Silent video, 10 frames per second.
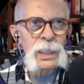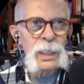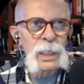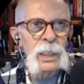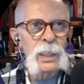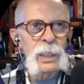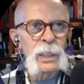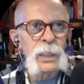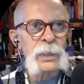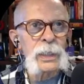Uh,
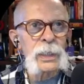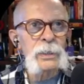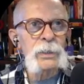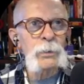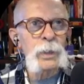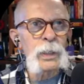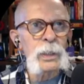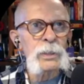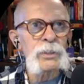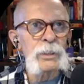okay, uh,
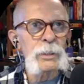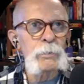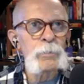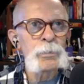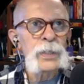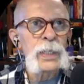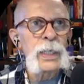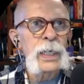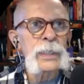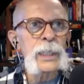let's see.
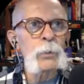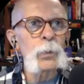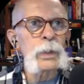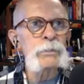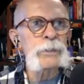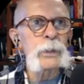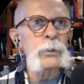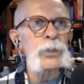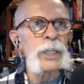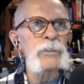I got one vote.
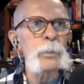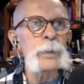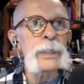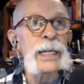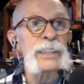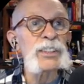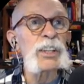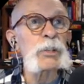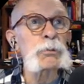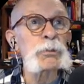Jammer B has
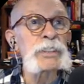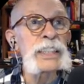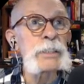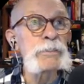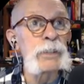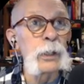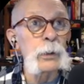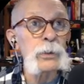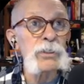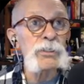three
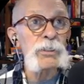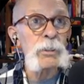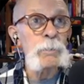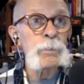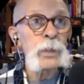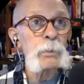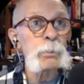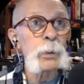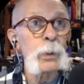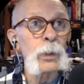votes.
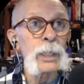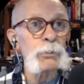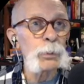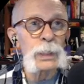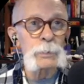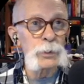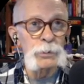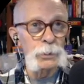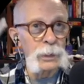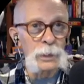Paul has one. I'm just
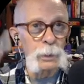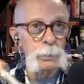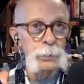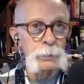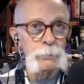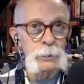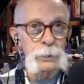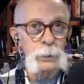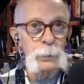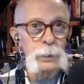looking up here
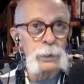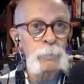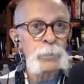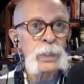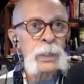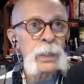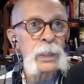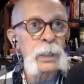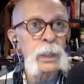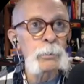really quick.
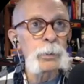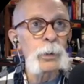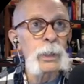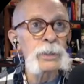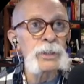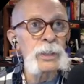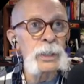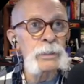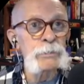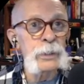Paul has
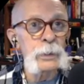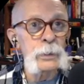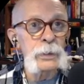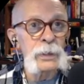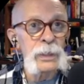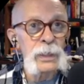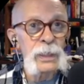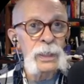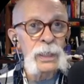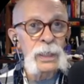another vote.
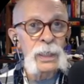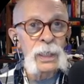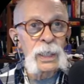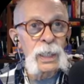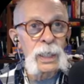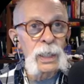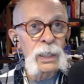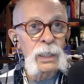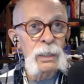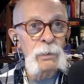
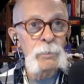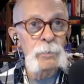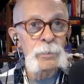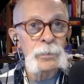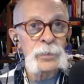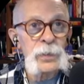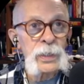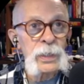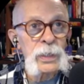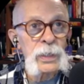Um,
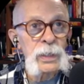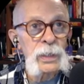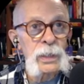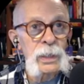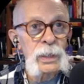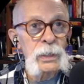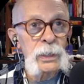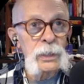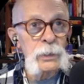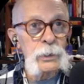all
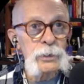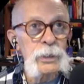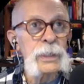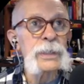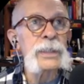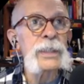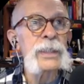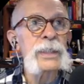right. Looks like